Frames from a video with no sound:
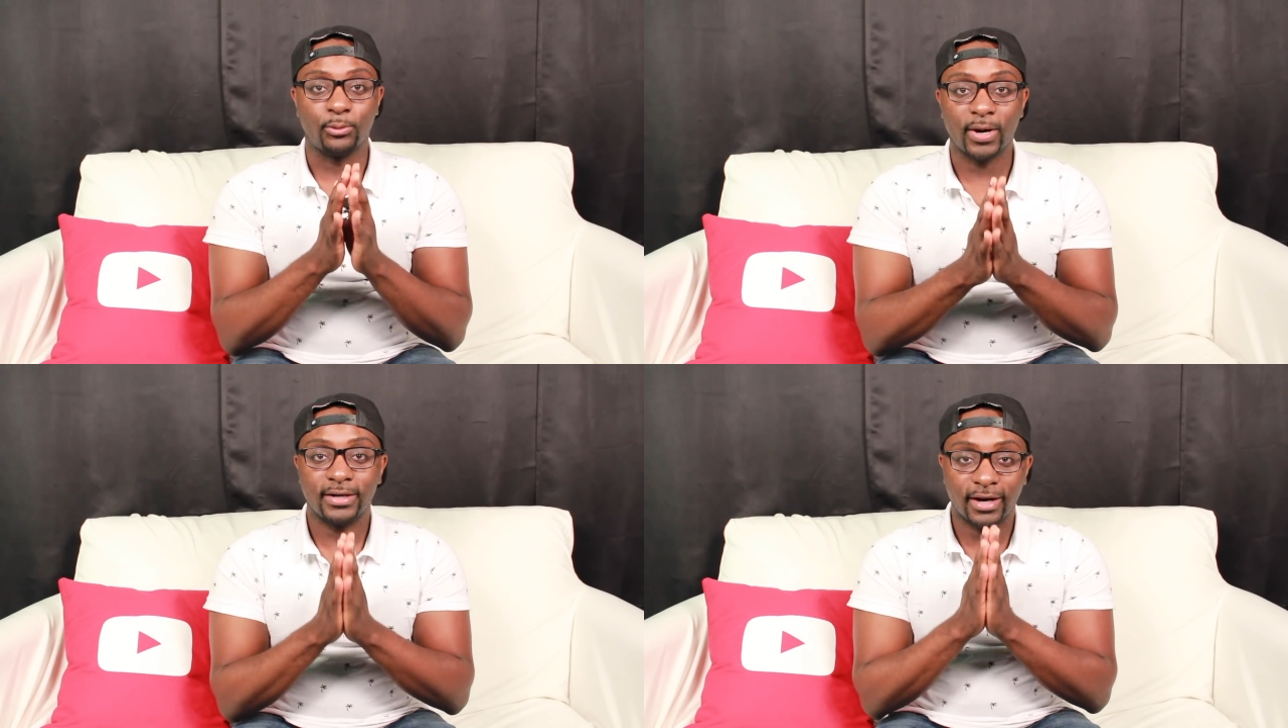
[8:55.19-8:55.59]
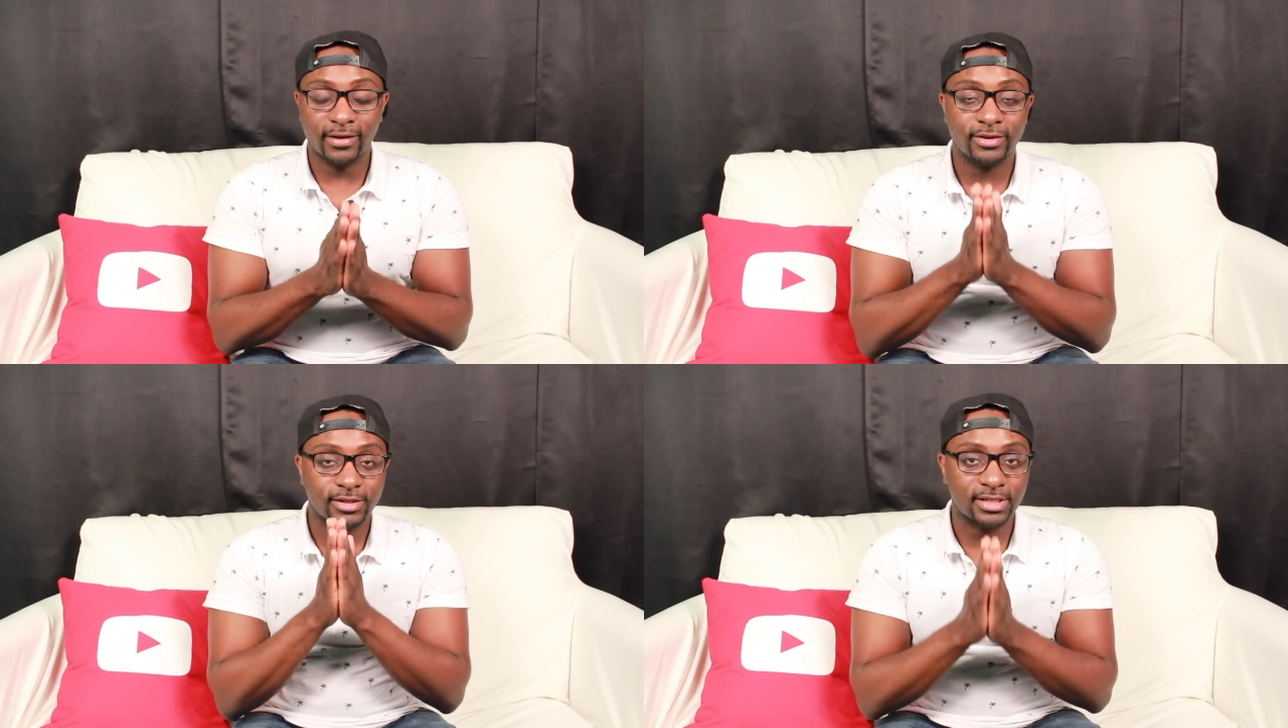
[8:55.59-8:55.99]
what
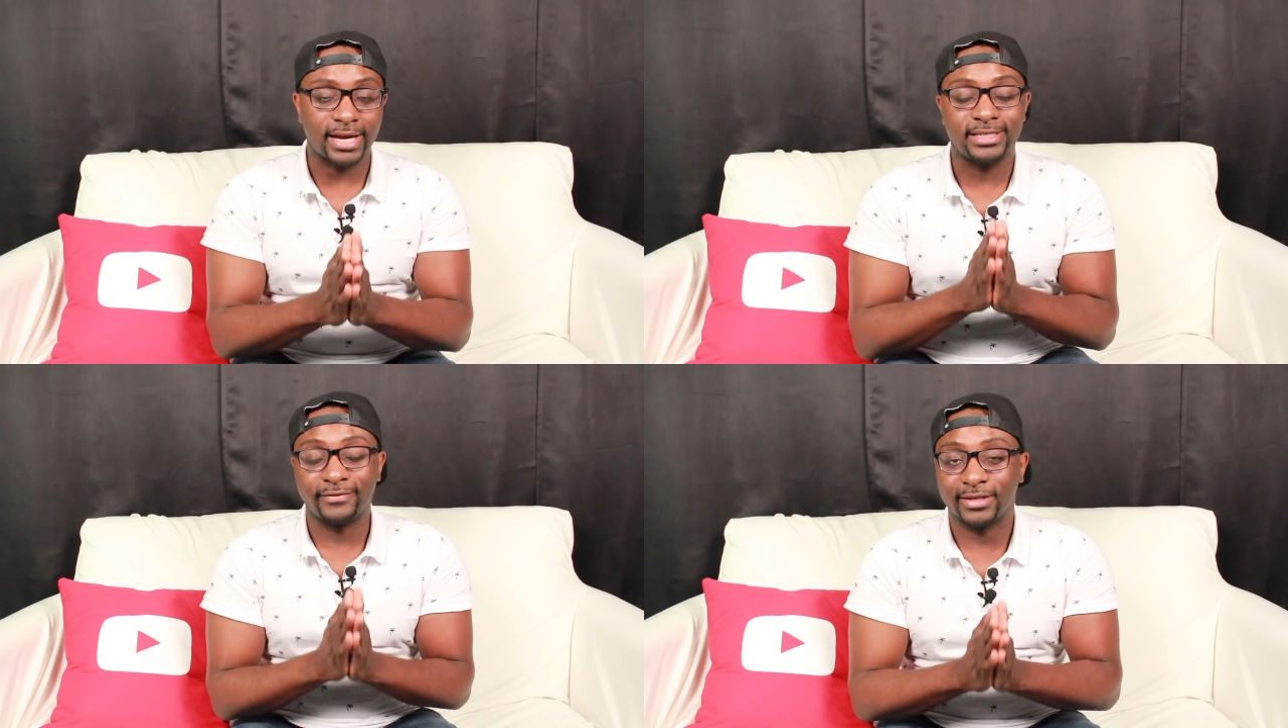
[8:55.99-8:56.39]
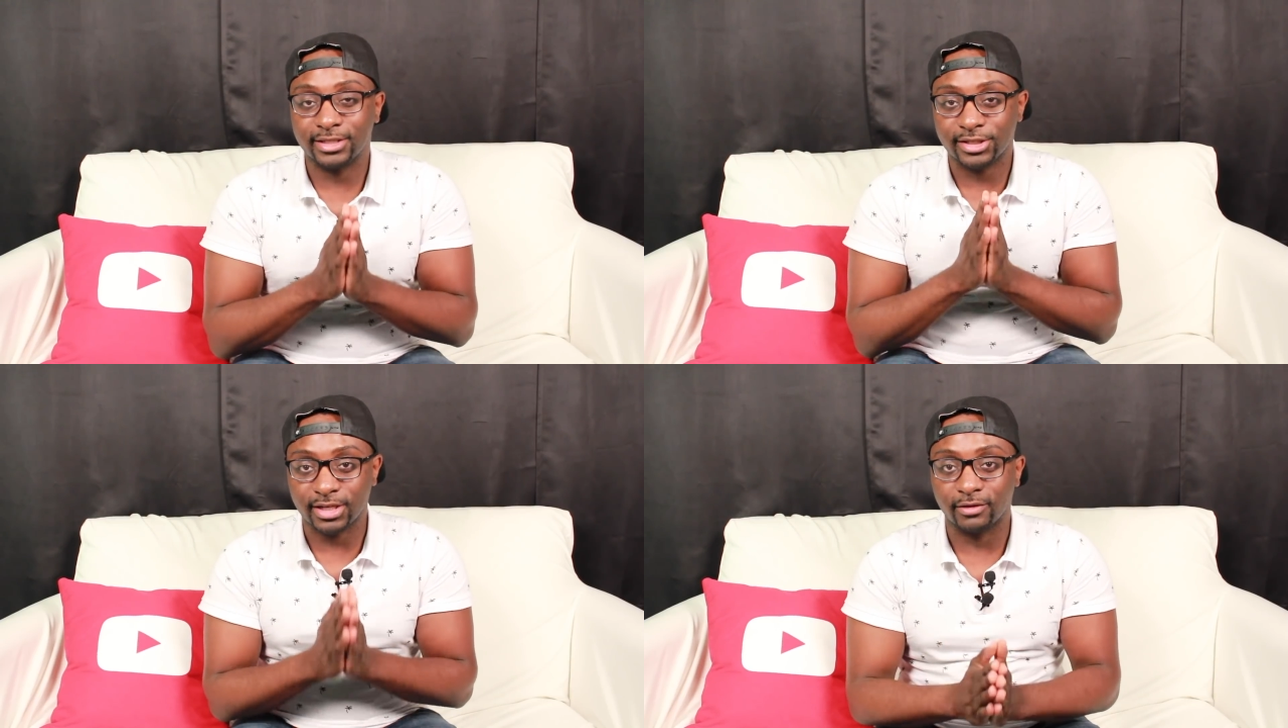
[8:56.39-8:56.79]
other scientific
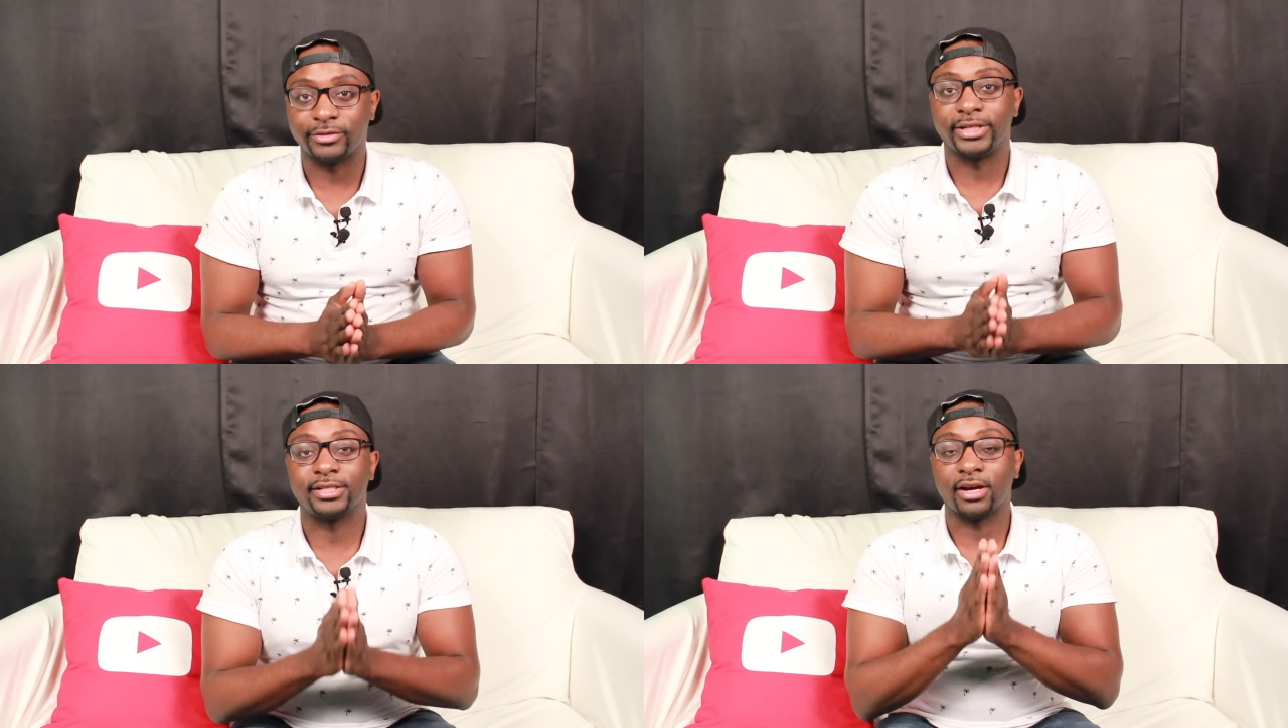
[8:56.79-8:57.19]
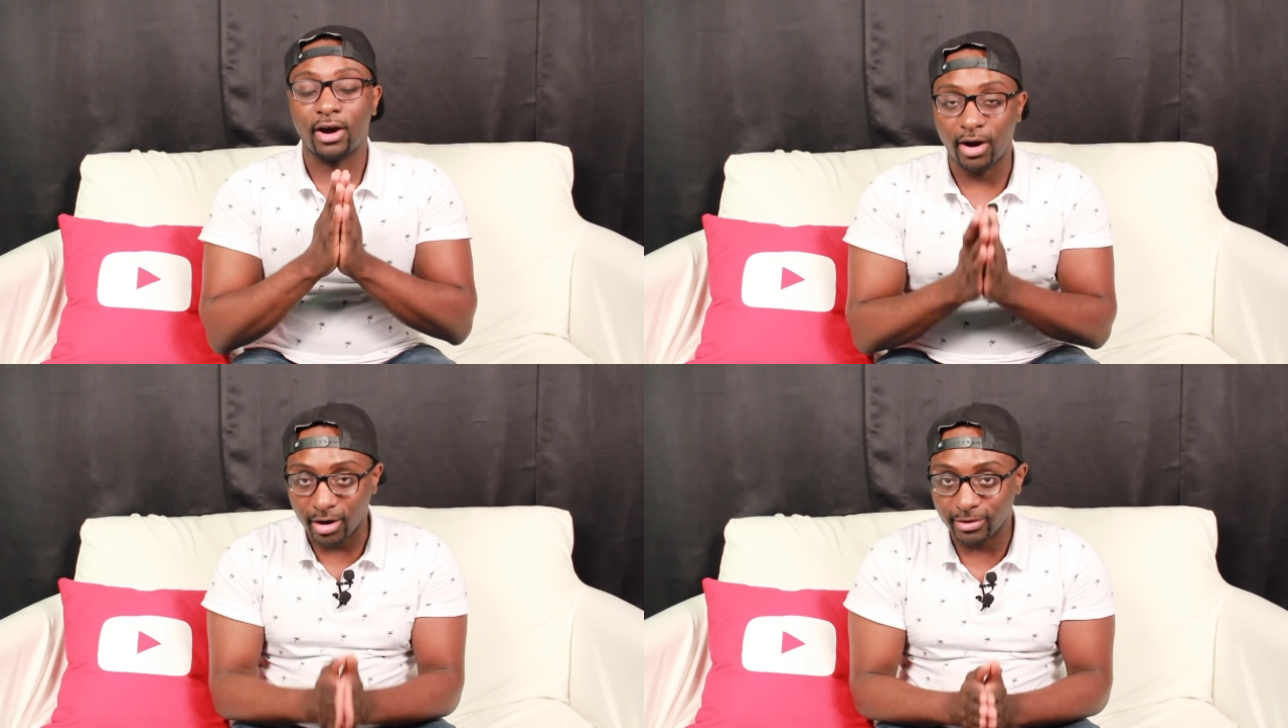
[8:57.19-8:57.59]
discoveries
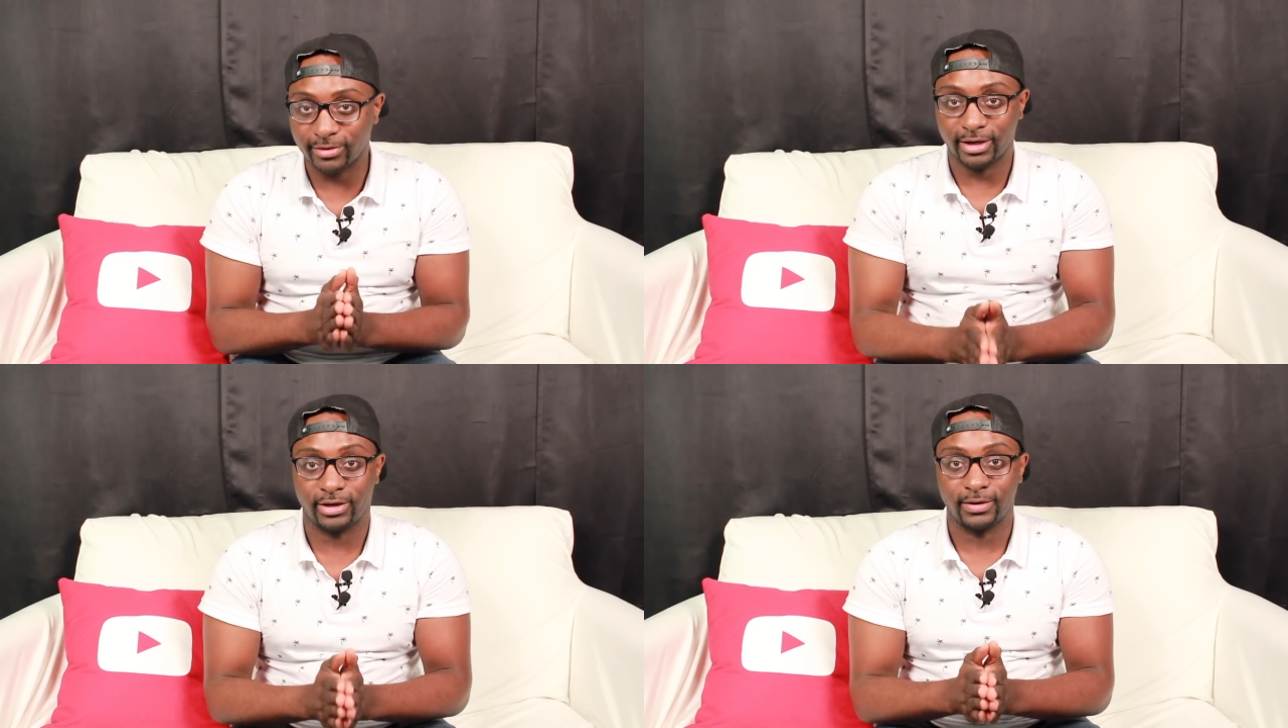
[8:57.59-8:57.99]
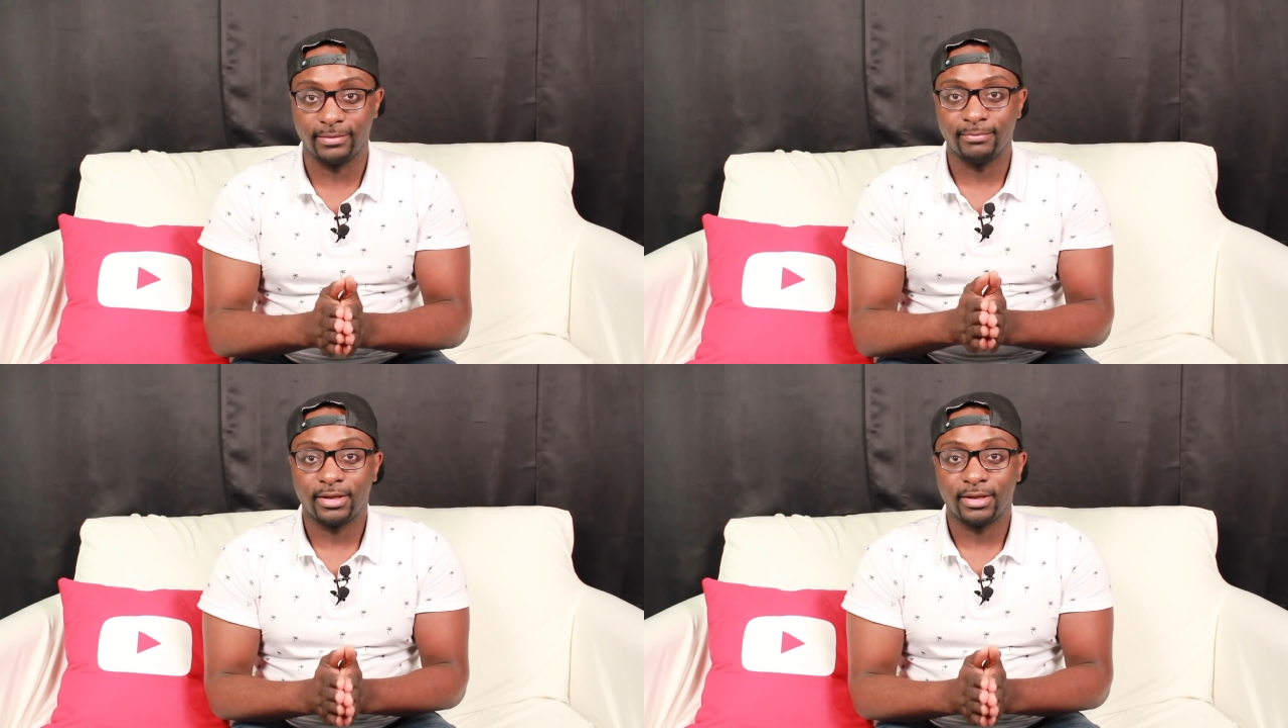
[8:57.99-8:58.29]
are there?